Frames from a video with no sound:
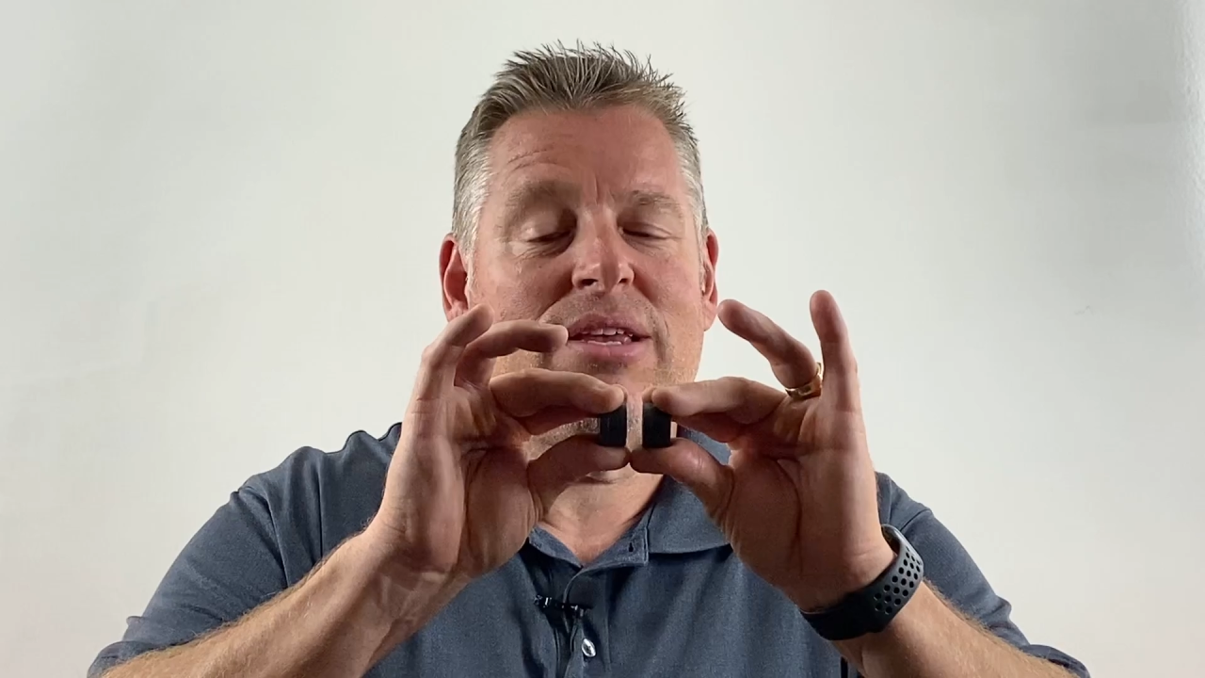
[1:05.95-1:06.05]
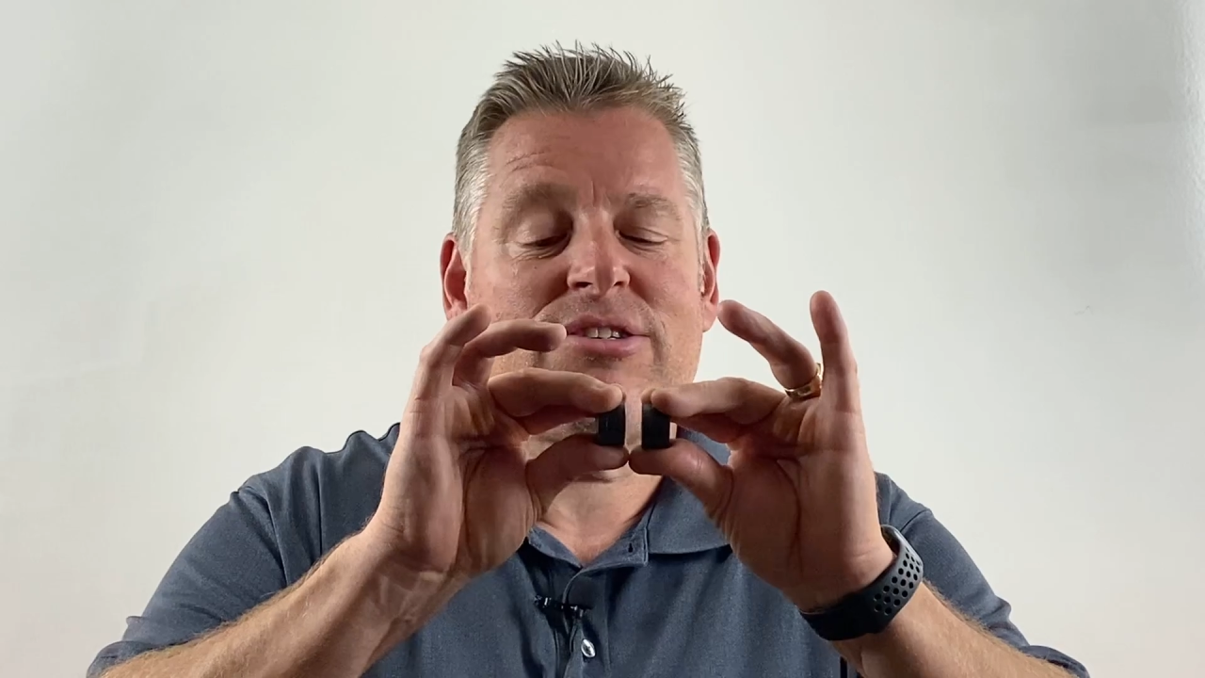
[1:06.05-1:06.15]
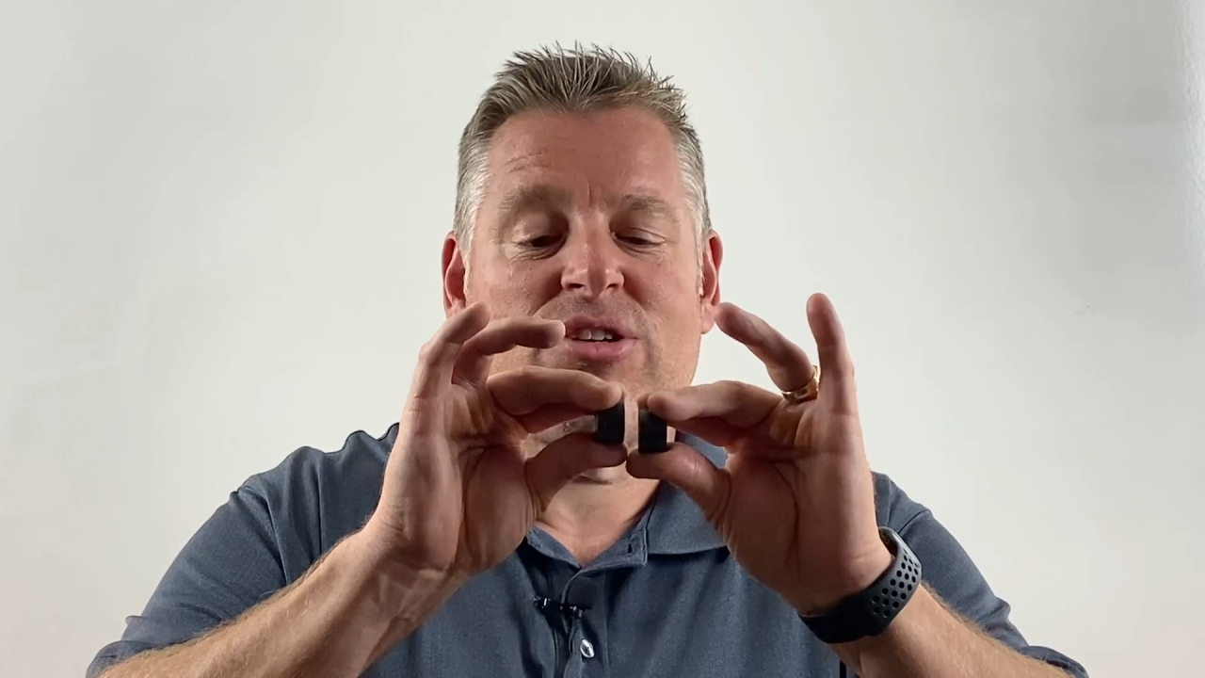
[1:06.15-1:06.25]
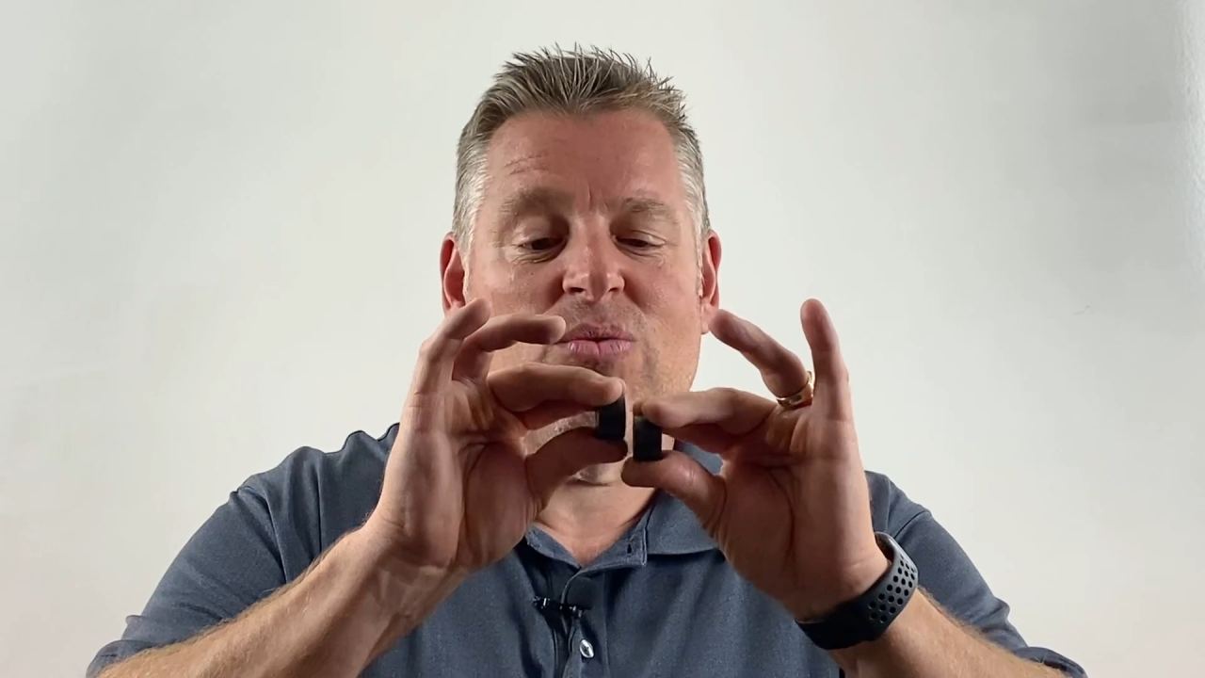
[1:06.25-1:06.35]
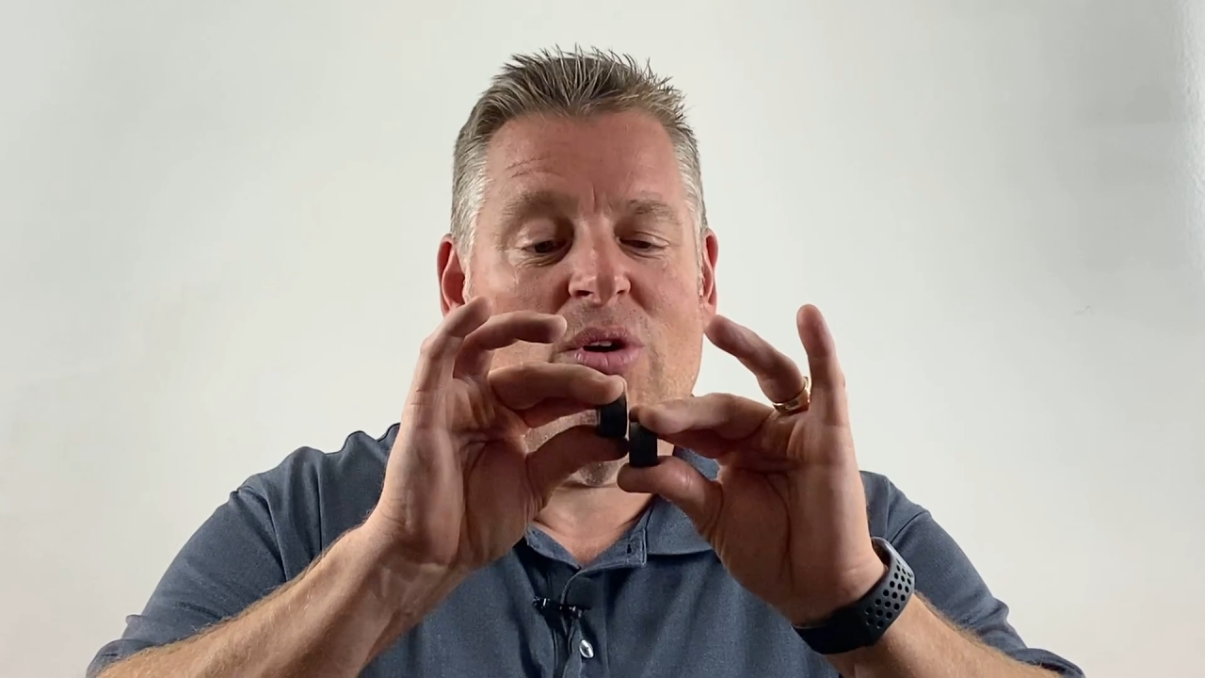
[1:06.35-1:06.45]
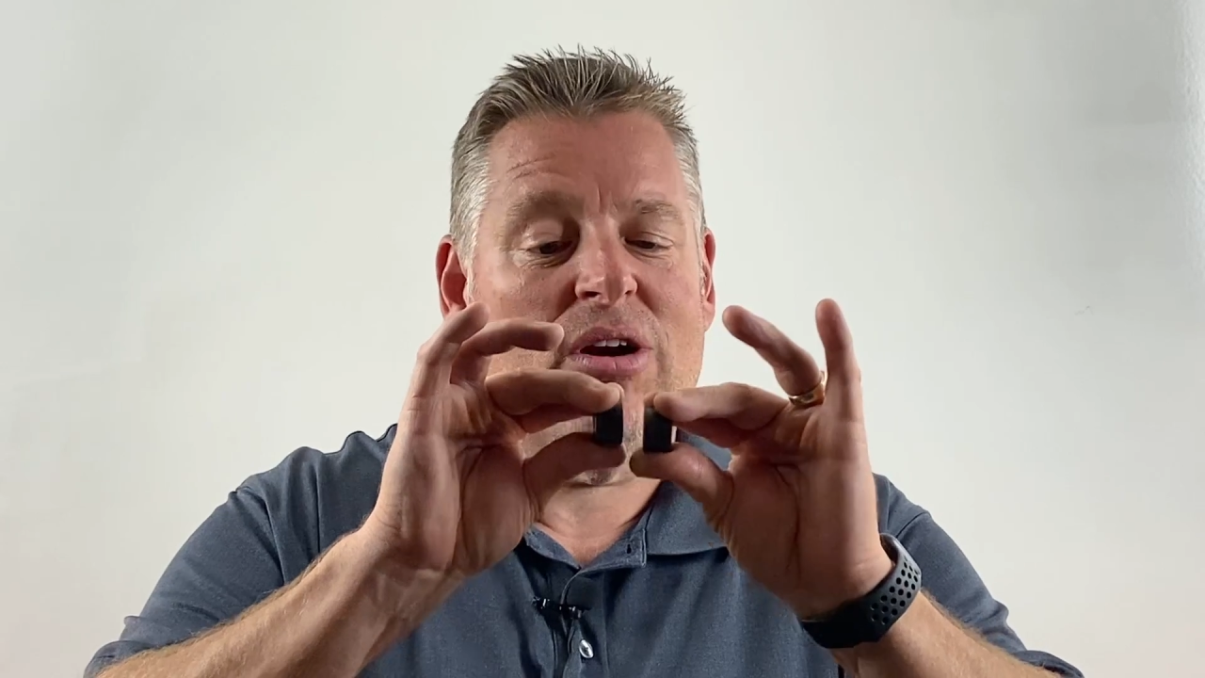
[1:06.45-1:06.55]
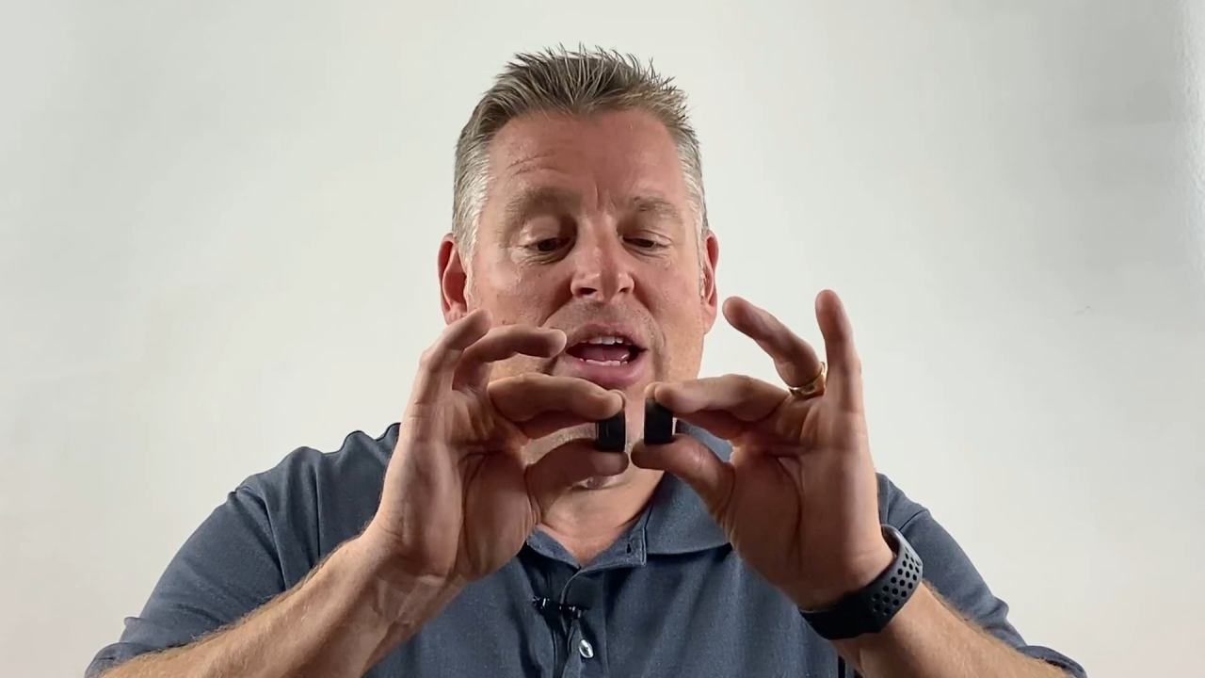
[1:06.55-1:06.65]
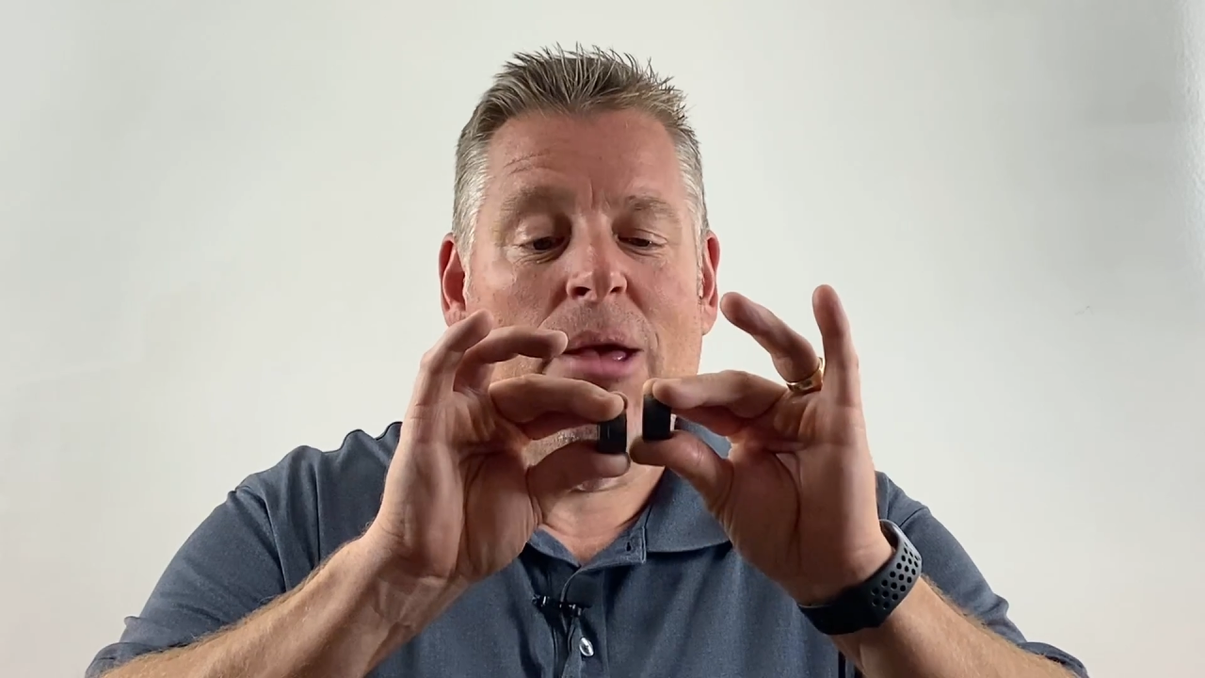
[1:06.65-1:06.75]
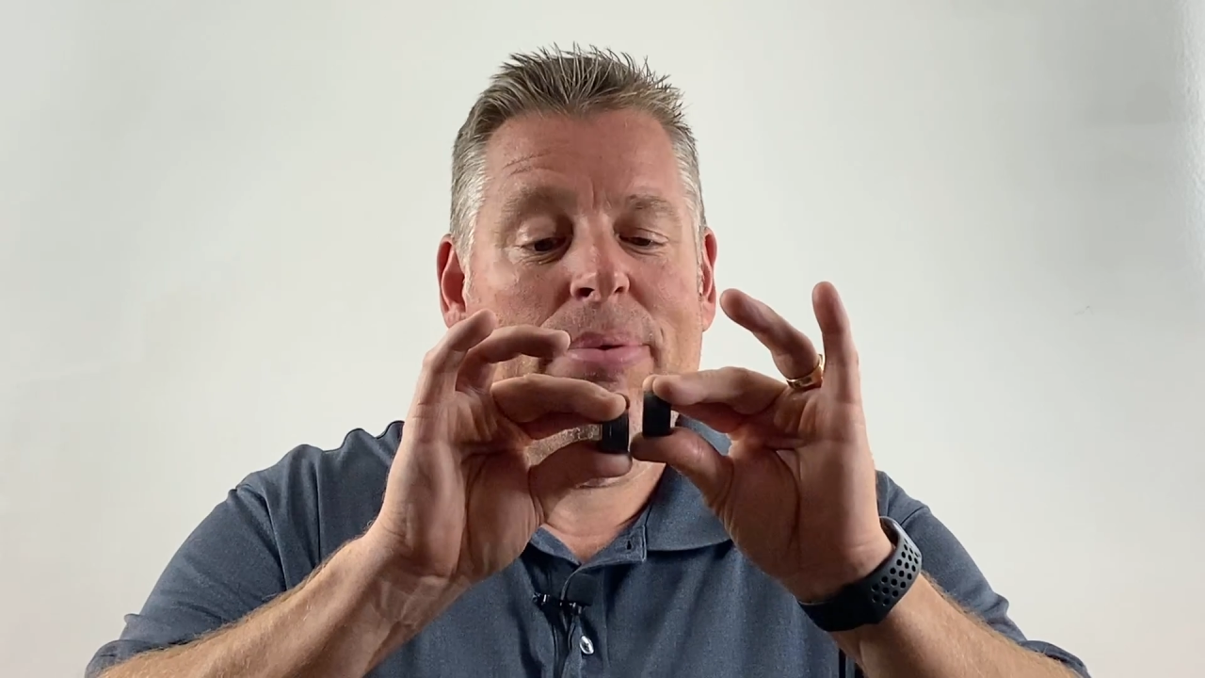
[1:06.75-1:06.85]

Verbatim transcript: this to work,